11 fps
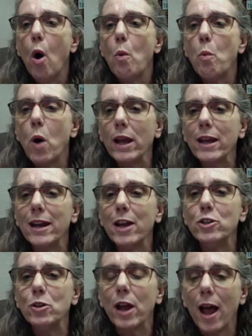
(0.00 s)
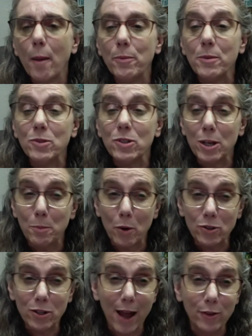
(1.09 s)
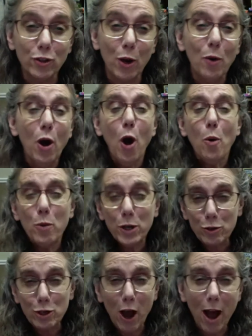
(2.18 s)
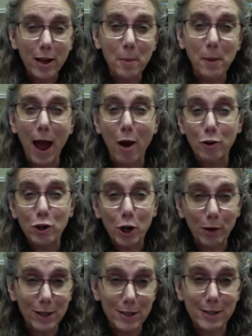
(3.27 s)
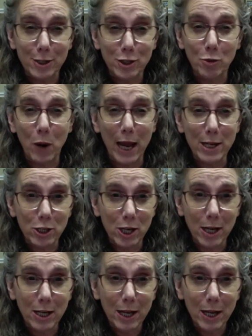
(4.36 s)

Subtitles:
What can I do to help them see both sides? So when you talk about current situation,